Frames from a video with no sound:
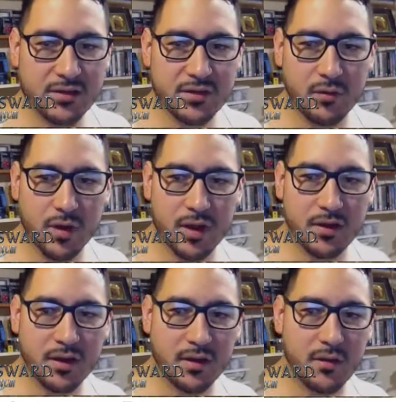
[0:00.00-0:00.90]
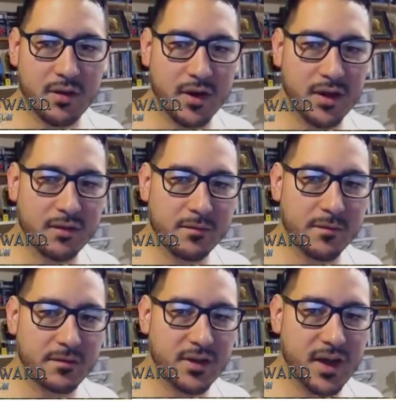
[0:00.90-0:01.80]
So whenever I hit level
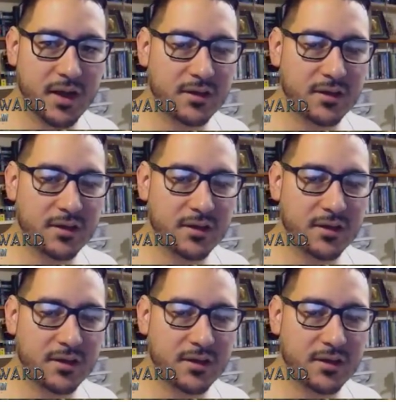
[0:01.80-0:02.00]
59,